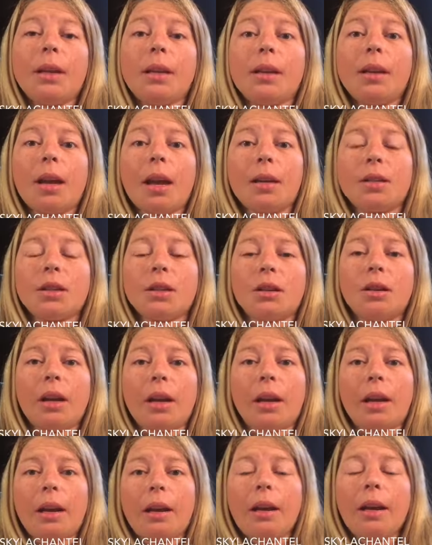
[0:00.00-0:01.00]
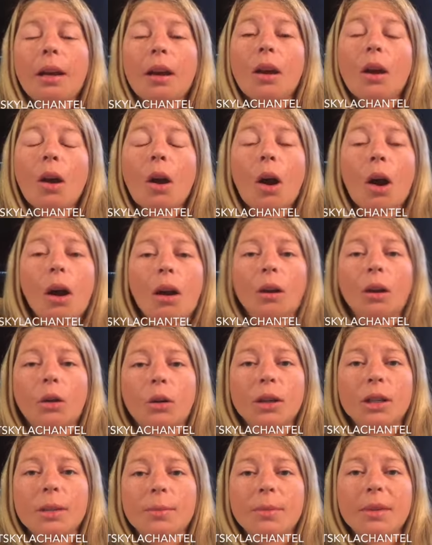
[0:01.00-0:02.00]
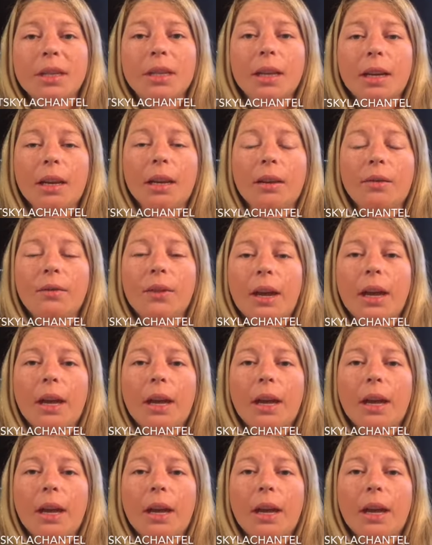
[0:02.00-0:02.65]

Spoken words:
yesterday on Christmas Eve,